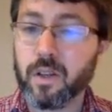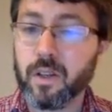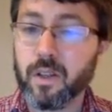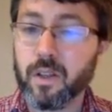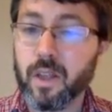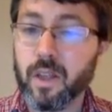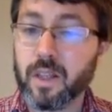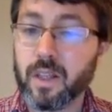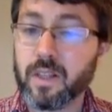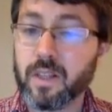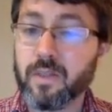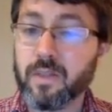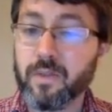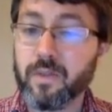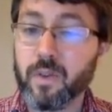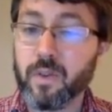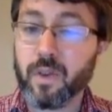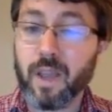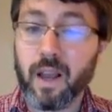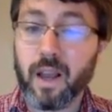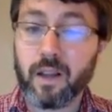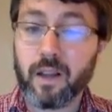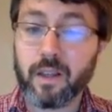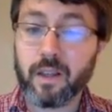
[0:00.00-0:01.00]
That's if you
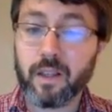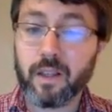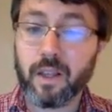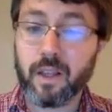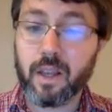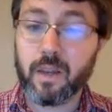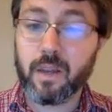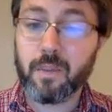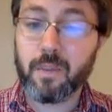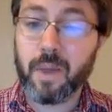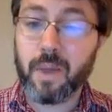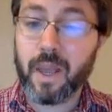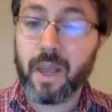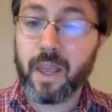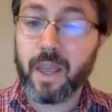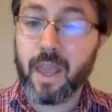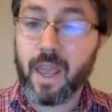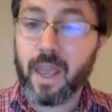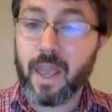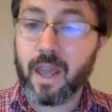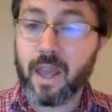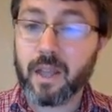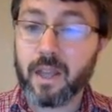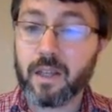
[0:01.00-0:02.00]
calculate it by
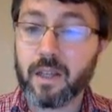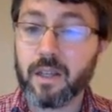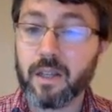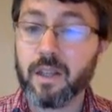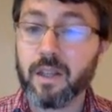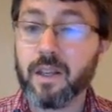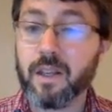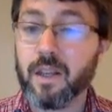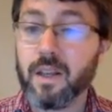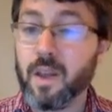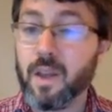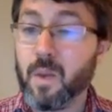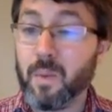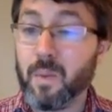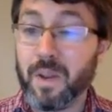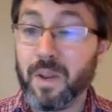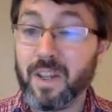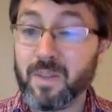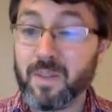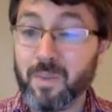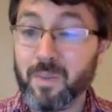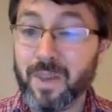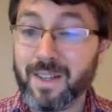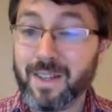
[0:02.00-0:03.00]
hand. But
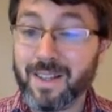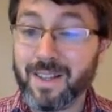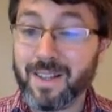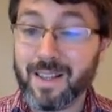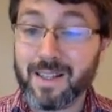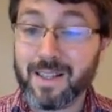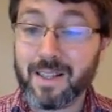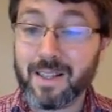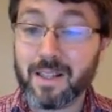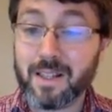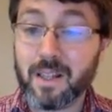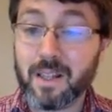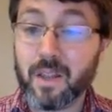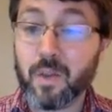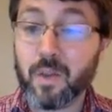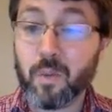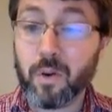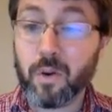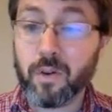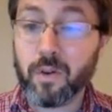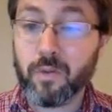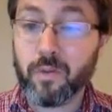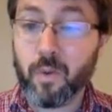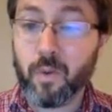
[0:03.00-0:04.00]
SPSS has done the
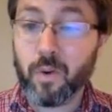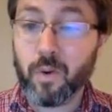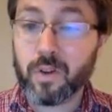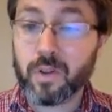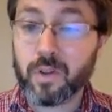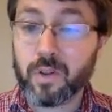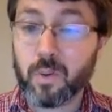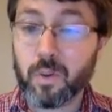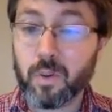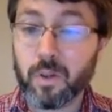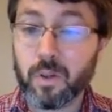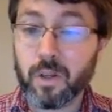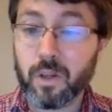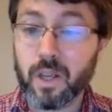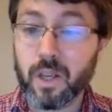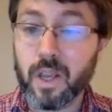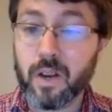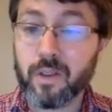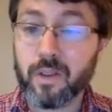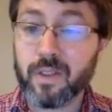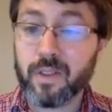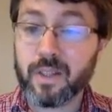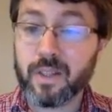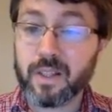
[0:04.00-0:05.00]
work for us. So we'll look
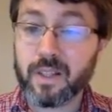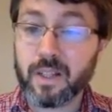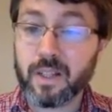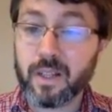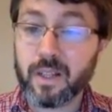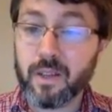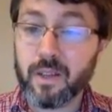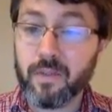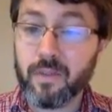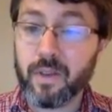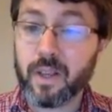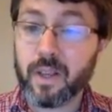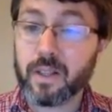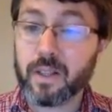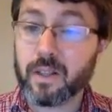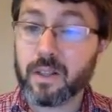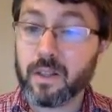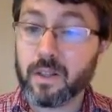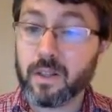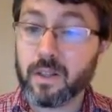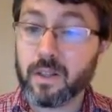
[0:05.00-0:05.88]
here at the significance, the